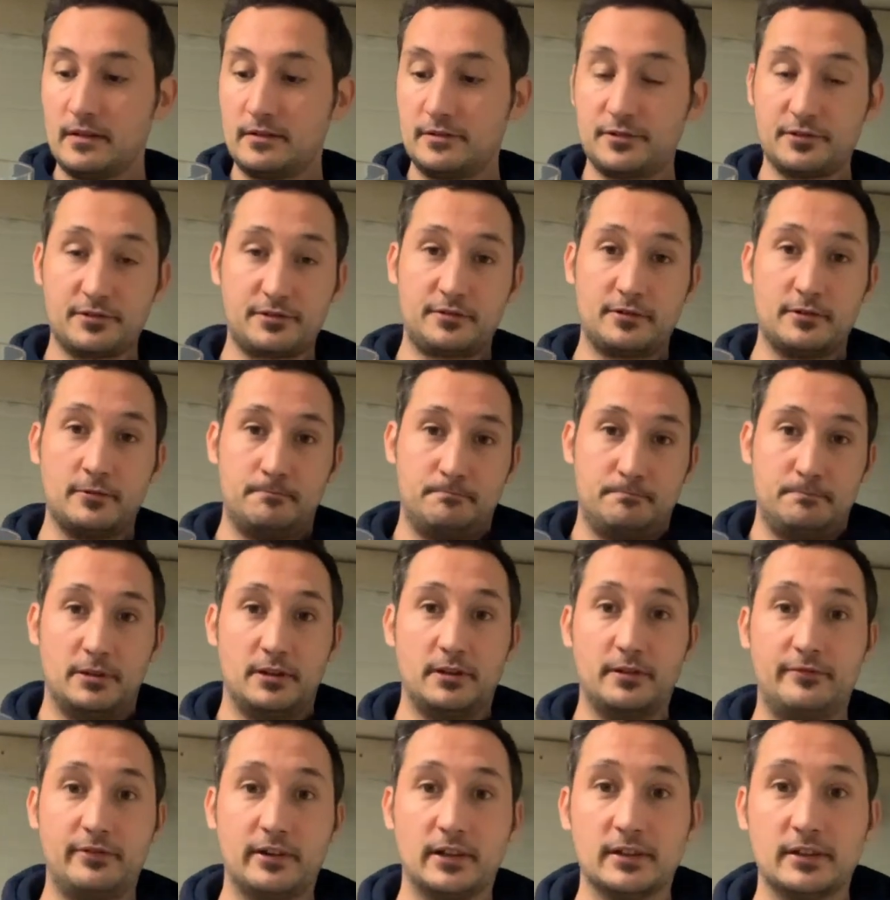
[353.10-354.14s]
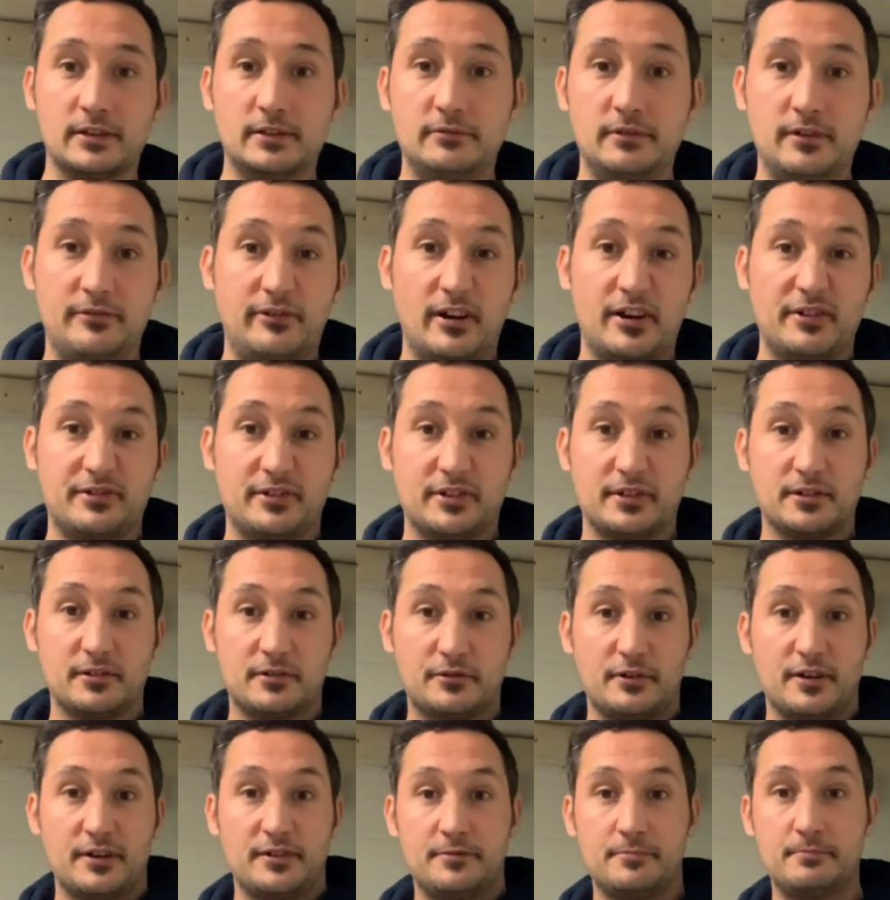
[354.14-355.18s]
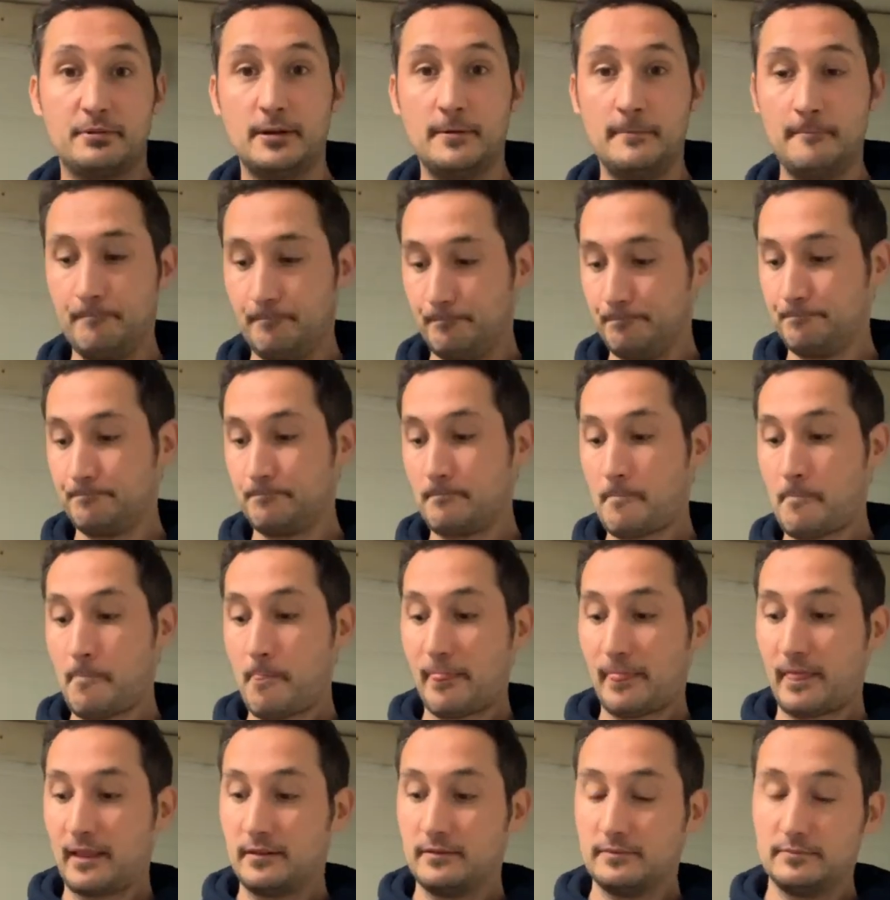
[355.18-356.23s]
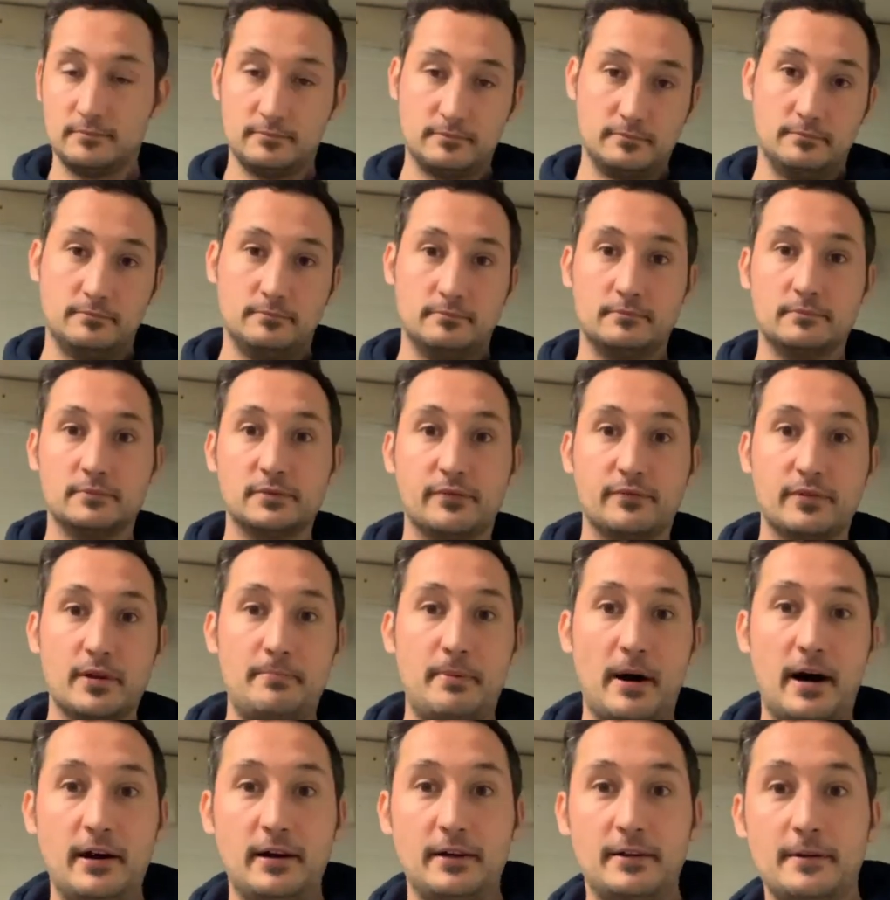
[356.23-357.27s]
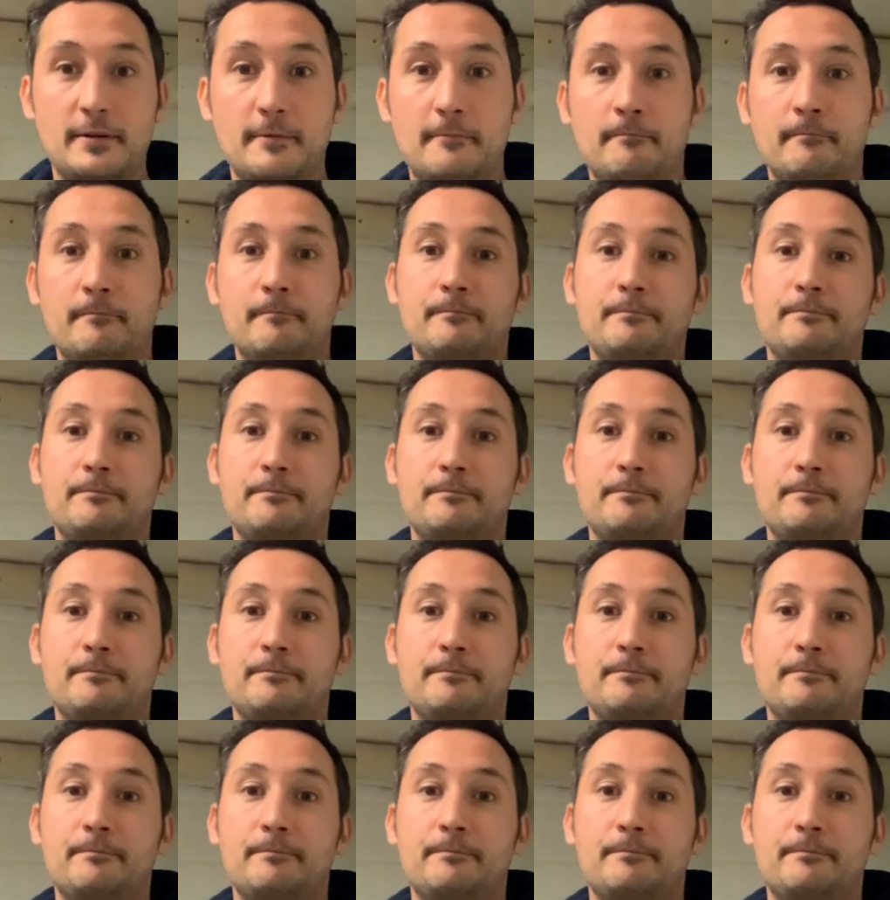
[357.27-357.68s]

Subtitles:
Just a perfectly refreshing, crisp, lovely pint.